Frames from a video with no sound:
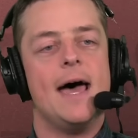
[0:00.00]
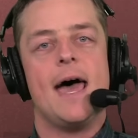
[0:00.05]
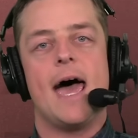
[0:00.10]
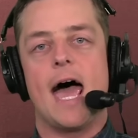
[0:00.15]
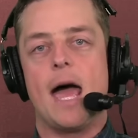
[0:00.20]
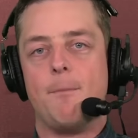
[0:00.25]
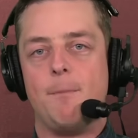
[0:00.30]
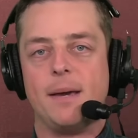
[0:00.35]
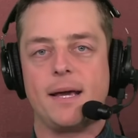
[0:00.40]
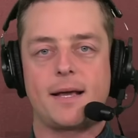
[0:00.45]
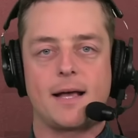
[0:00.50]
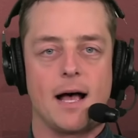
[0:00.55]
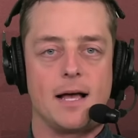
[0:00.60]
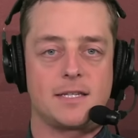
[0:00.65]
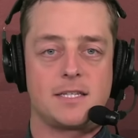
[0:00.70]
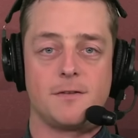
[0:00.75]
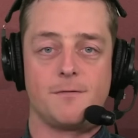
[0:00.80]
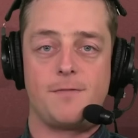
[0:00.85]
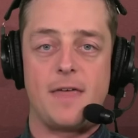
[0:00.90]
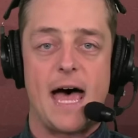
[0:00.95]
and
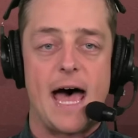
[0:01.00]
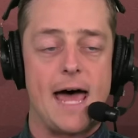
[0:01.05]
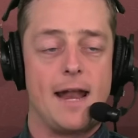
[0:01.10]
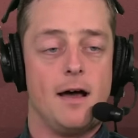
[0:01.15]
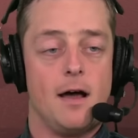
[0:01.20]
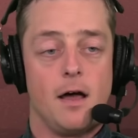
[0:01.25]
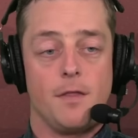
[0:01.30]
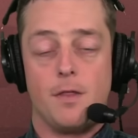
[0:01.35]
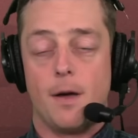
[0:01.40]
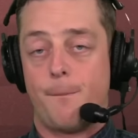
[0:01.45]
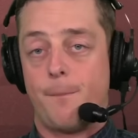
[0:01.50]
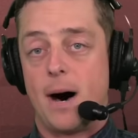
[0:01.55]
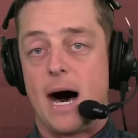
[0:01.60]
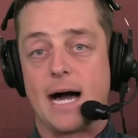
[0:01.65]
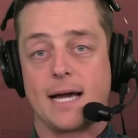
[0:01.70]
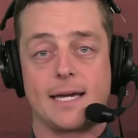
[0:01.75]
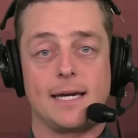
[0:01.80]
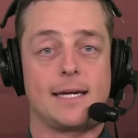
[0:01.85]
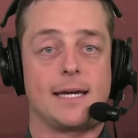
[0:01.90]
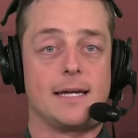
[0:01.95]
because of that, the
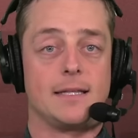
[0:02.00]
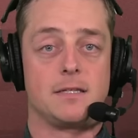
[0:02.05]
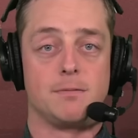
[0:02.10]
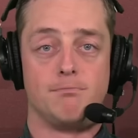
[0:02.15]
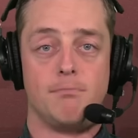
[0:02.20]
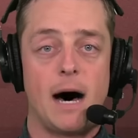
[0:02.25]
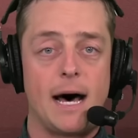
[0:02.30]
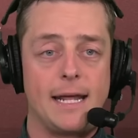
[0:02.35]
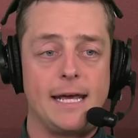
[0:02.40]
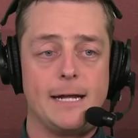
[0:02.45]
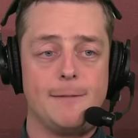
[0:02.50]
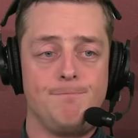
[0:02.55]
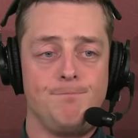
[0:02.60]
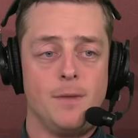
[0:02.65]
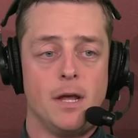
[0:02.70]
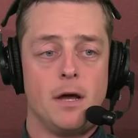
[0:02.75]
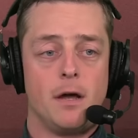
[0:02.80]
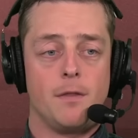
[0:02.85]
pocket gets muddied,